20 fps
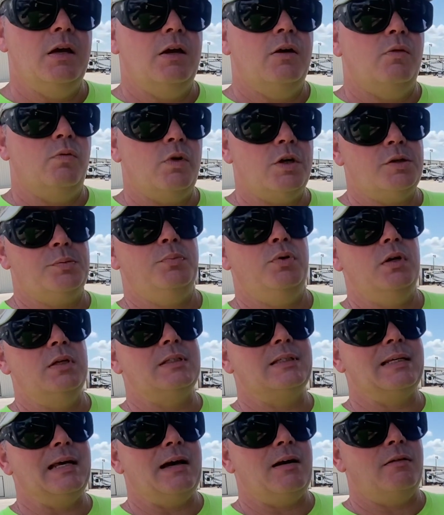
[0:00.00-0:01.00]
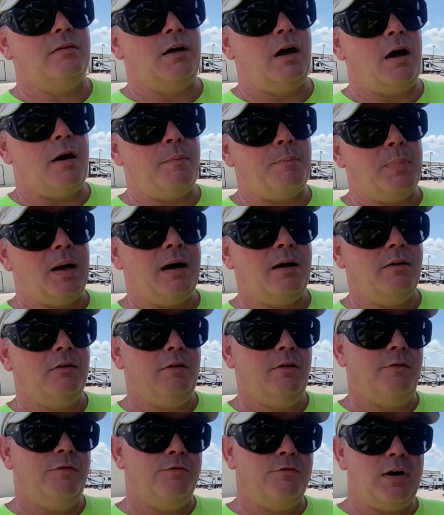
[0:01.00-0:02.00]
which puts out about
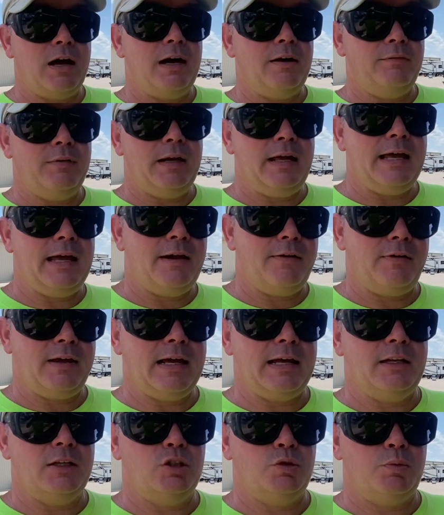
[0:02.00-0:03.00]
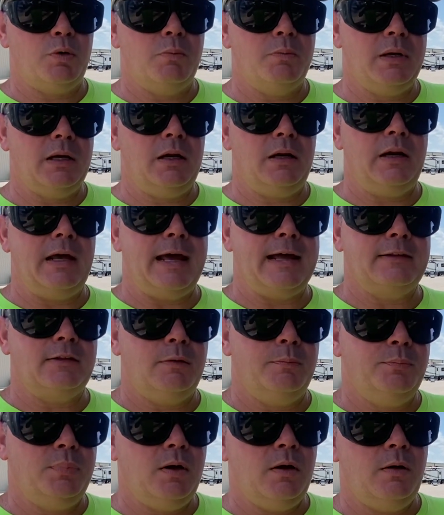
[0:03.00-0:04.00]
5.5 gallons per minute at the
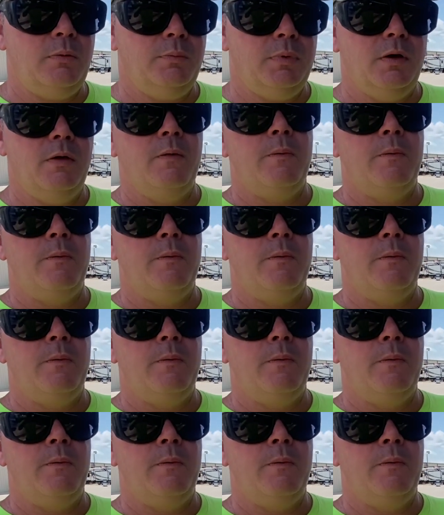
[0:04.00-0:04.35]
pump.